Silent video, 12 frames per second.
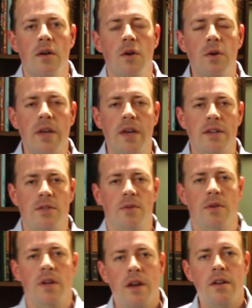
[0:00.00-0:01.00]
Okay,
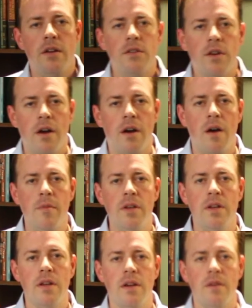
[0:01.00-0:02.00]
so another
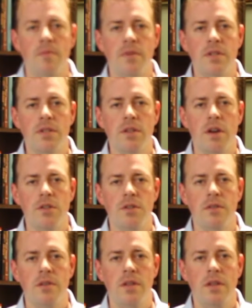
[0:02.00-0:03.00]
common
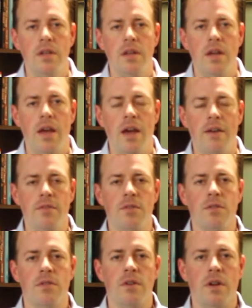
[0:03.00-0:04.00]
discussion
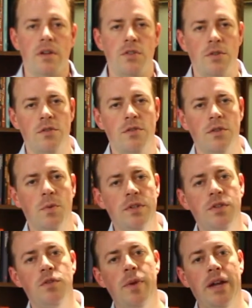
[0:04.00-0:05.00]
after surgery is what
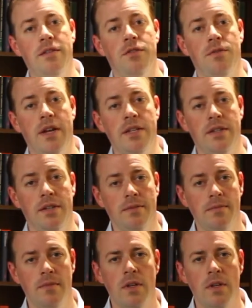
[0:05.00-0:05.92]
to do about the dressing.